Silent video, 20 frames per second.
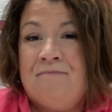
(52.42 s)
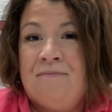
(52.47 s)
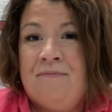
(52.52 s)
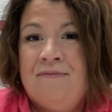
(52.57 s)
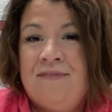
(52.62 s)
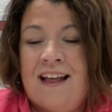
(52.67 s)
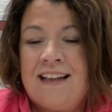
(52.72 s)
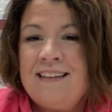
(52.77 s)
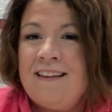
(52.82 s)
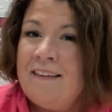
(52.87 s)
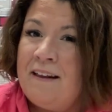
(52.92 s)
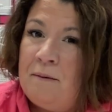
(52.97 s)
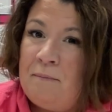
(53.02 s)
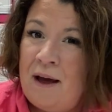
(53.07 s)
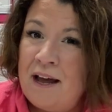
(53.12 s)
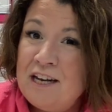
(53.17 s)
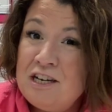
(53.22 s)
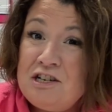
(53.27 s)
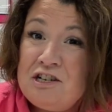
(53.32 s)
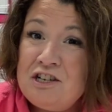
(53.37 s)
That's a little
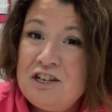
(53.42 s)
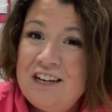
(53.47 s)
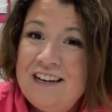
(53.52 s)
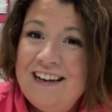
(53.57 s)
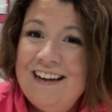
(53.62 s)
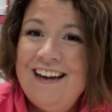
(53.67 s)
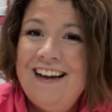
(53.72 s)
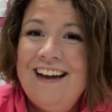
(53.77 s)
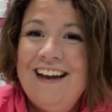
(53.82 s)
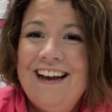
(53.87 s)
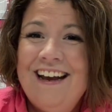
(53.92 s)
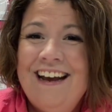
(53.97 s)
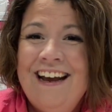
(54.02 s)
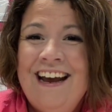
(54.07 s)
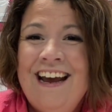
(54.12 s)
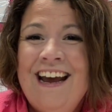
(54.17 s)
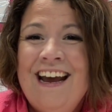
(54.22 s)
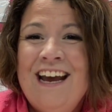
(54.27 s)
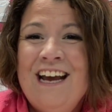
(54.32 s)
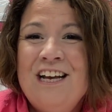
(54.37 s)
much.
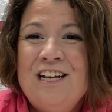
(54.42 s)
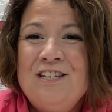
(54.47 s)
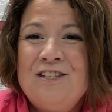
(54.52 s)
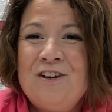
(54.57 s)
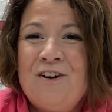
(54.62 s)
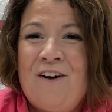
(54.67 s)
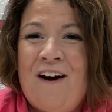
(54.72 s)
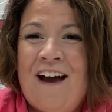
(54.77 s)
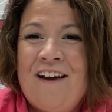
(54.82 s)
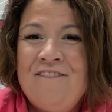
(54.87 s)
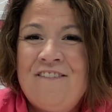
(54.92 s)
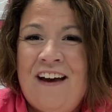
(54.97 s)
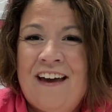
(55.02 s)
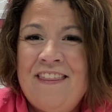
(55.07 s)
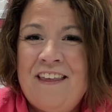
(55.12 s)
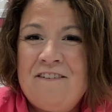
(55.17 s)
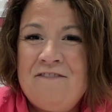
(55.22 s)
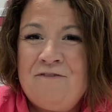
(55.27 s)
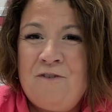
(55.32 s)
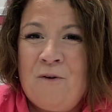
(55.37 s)
So I find
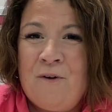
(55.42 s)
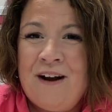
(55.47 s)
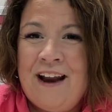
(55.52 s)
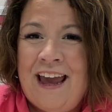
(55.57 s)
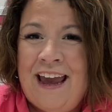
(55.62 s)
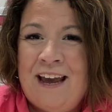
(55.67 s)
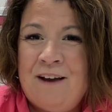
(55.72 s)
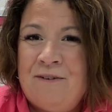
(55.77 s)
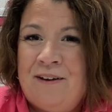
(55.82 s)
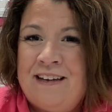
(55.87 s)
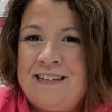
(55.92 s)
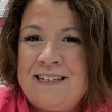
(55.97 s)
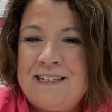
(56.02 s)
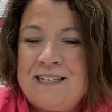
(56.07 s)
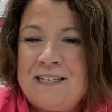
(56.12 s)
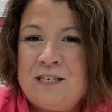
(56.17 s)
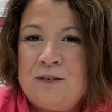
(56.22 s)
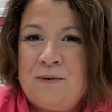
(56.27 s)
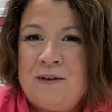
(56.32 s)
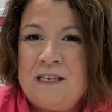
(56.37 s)
that 4 to 8 weeks is
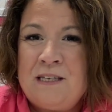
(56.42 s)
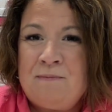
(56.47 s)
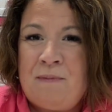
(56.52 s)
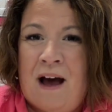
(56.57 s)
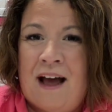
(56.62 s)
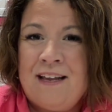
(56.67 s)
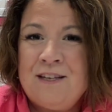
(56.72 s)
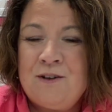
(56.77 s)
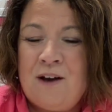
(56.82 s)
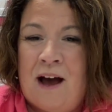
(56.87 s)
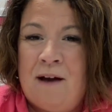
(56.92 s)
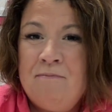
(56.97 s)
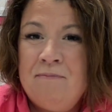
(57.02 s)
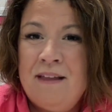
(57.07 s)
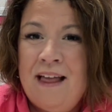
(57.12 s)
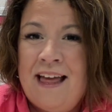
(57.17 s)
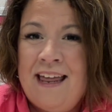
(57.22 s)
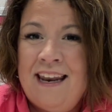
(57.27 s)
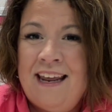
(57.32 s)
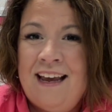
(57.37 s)
a sweet spot. So I'm
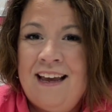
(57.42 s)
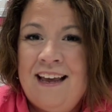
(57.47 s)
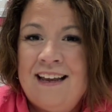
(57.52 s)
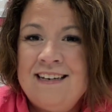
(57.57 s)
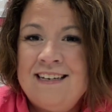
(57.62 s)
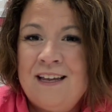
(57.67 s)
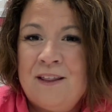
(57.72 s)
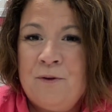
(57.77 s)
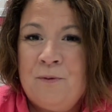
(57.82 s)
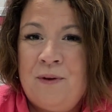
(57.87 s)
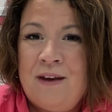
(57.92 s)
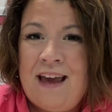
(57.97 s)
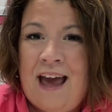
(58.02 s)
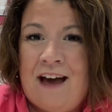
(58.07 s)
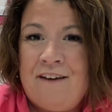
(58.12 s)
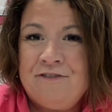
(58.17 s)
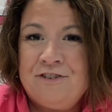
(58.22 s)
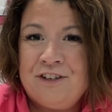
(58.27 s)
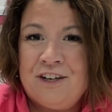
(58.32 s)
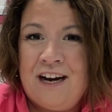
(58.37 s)
planning until the week
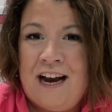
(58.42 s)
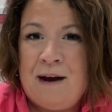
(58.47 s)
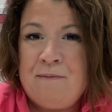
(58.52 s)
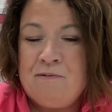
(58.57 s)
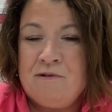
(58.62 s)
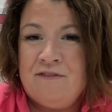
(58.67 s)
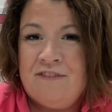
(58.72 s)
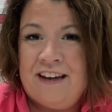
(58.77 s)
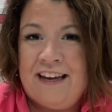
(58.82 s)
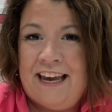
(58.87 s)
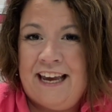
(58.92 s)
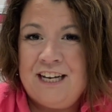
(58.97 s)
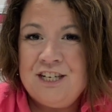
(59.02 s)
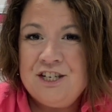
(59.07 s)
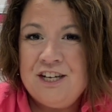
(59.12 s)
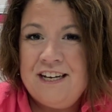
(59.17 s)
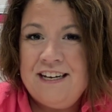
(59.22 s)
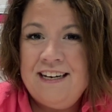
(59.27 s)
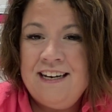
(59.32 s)
after April vacation,